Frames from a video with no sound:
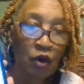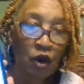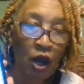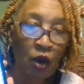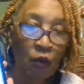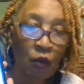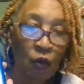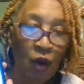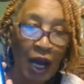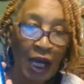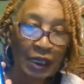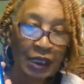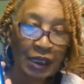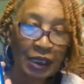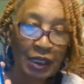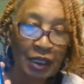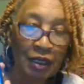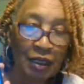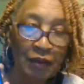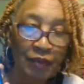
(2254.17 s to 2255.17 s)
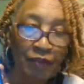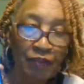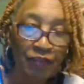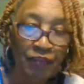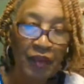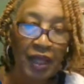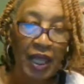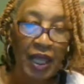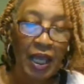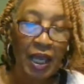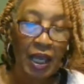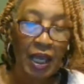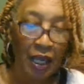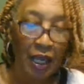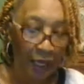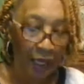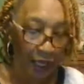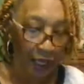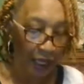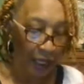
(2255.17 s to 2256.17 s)
so I watch it.
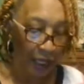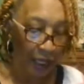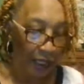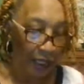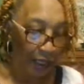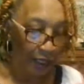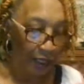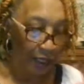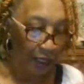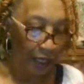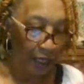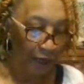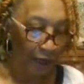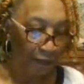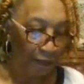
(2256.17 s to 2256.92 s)
And I